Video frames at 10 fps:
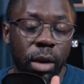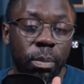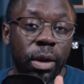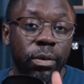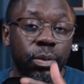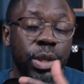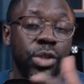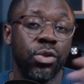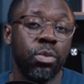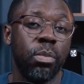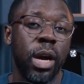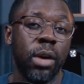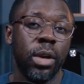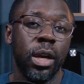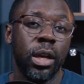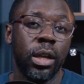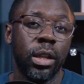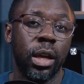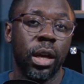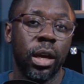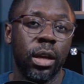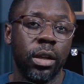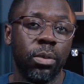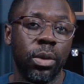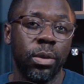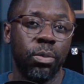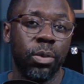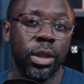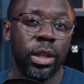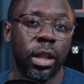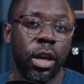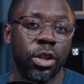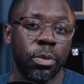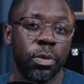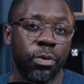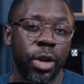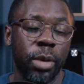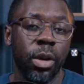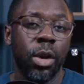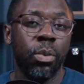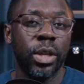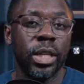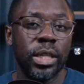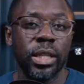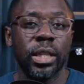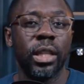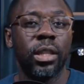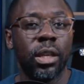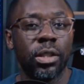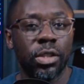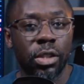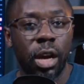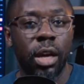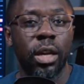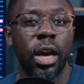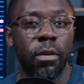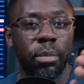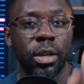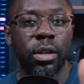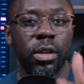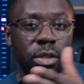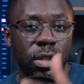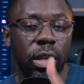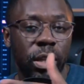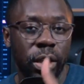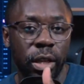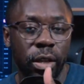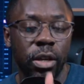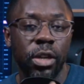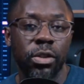But if we zoom out within a larger frame, we can see that the stock have been consolidating.